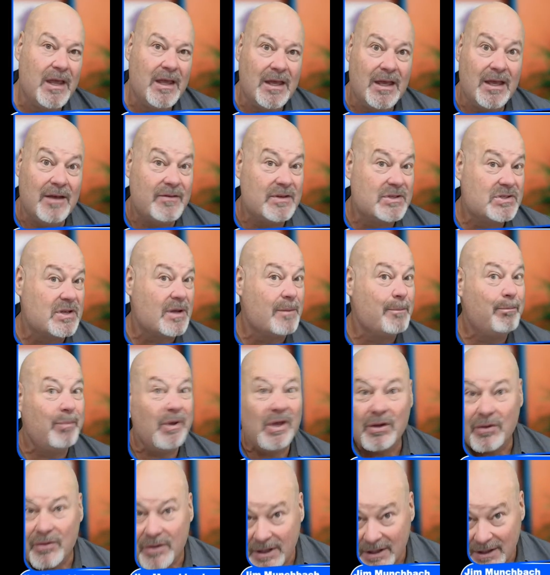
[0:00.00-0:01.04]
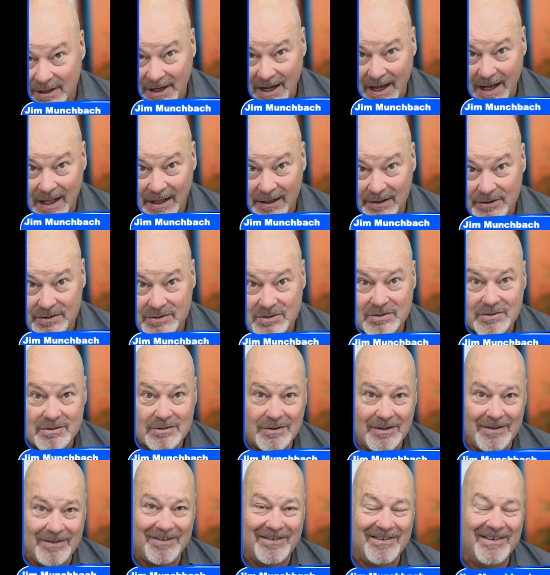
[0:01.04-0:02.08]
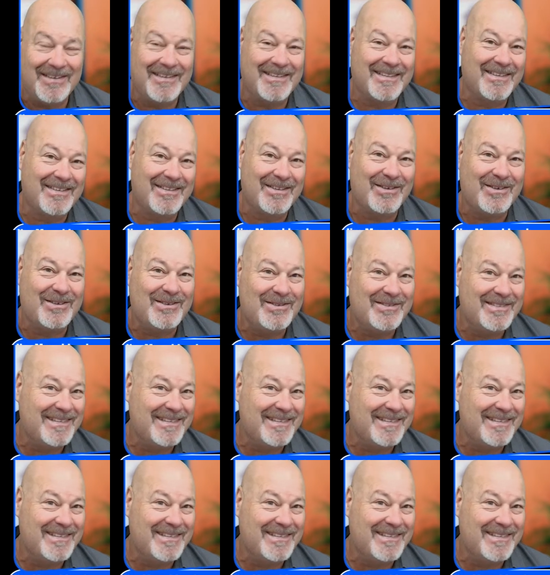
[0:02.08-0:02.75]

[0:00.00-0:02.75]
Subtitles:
If it's $1 billion, well,